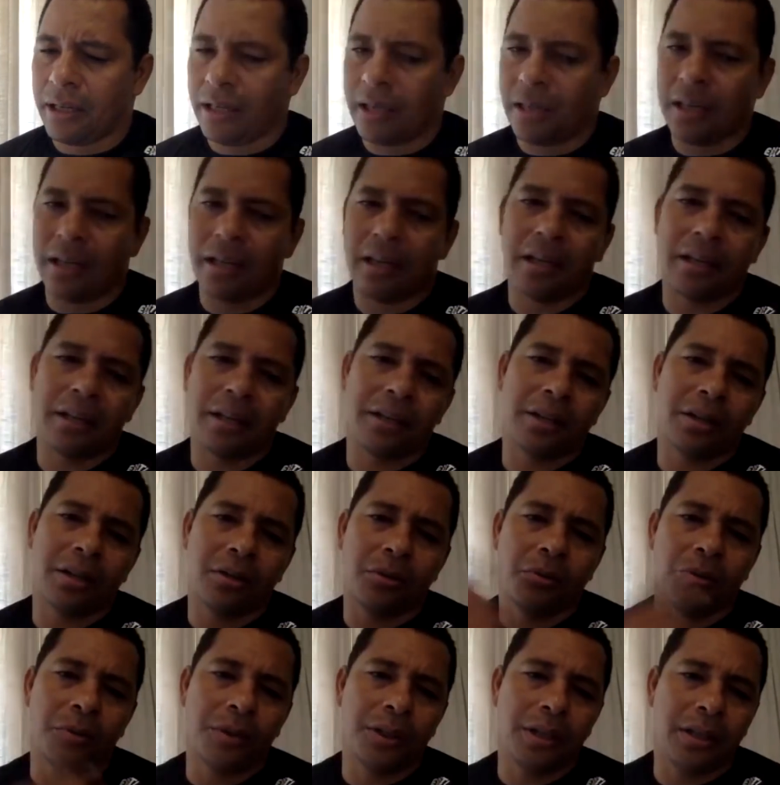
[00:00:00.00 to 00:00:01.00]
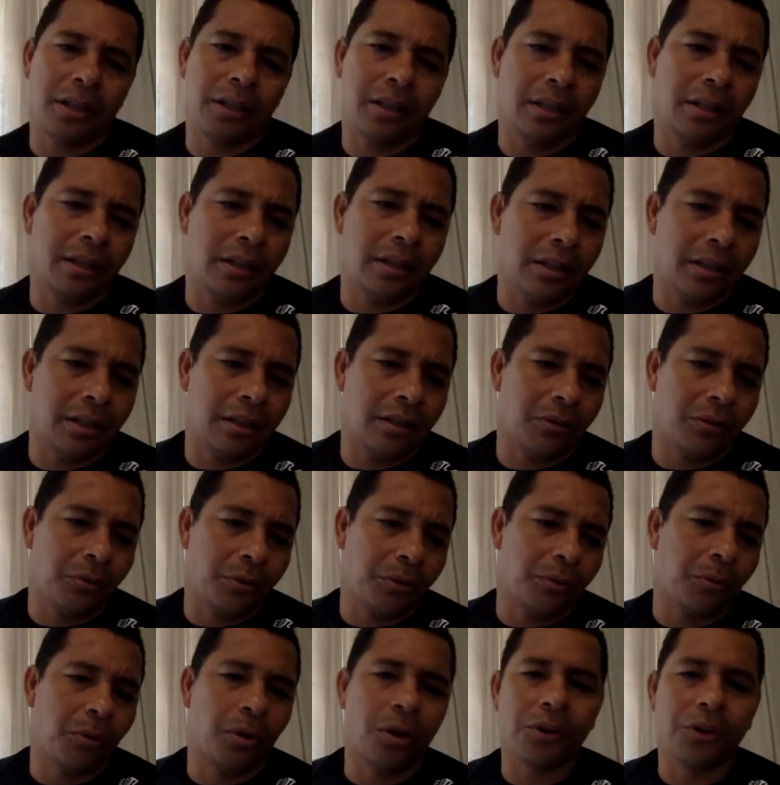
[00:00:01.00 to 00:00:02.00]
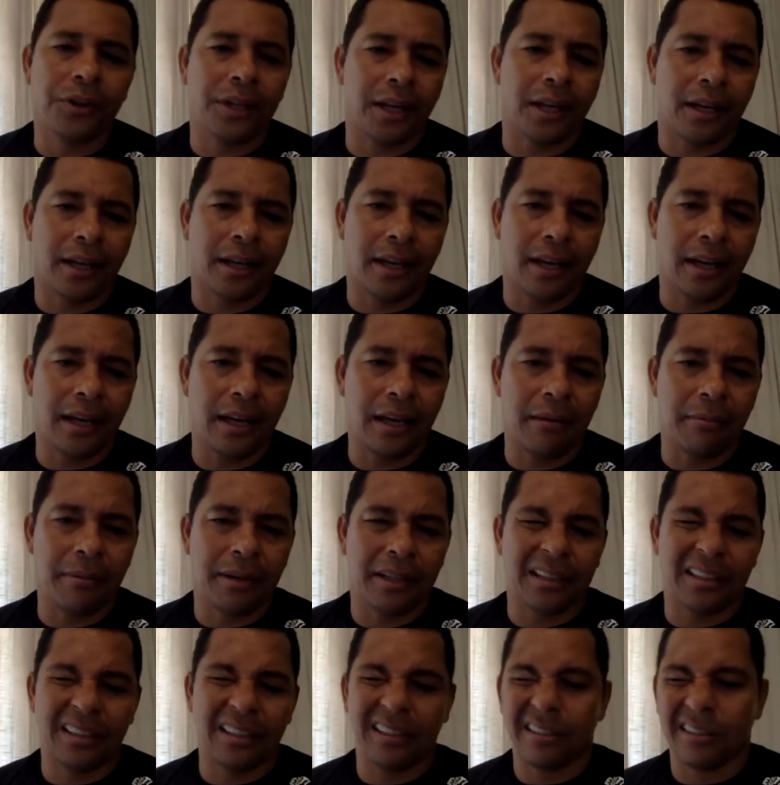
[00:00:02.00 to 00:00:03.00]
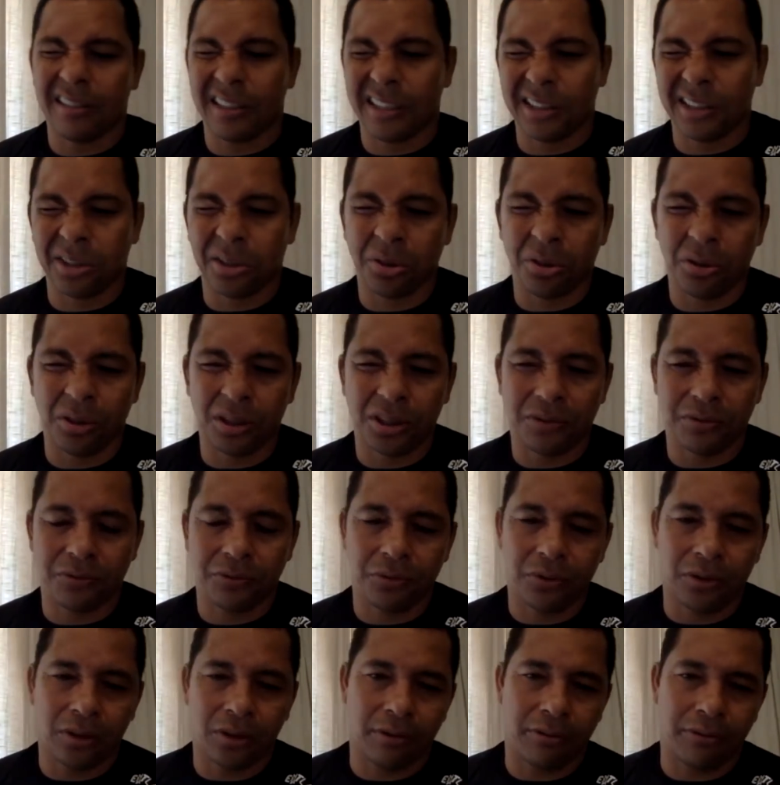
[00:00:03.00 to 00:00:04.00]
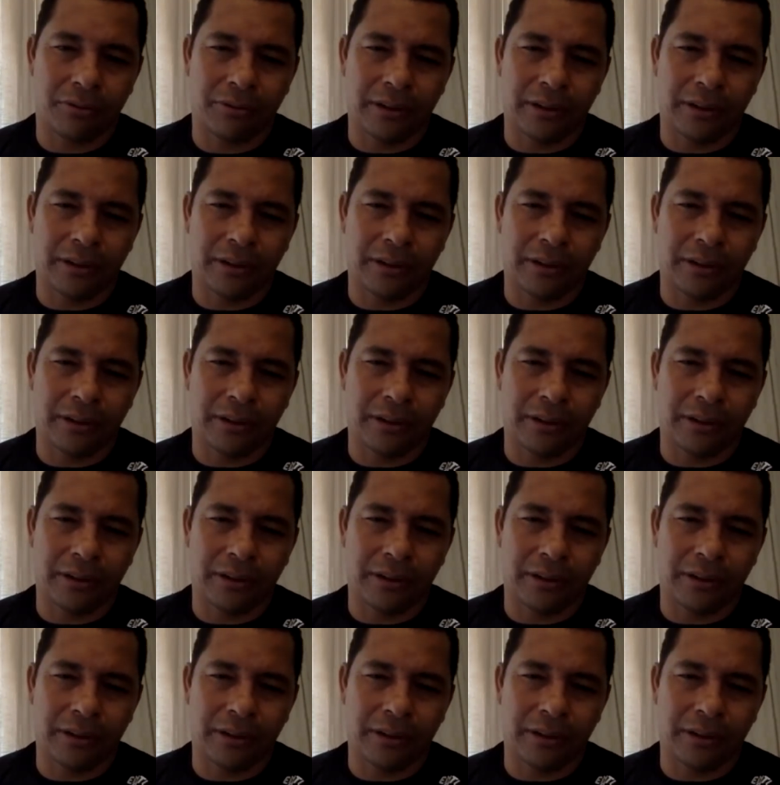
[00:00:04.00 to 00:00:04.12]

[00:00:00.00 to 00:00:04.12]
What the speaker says: And we won that game. I think, I don't know, it's for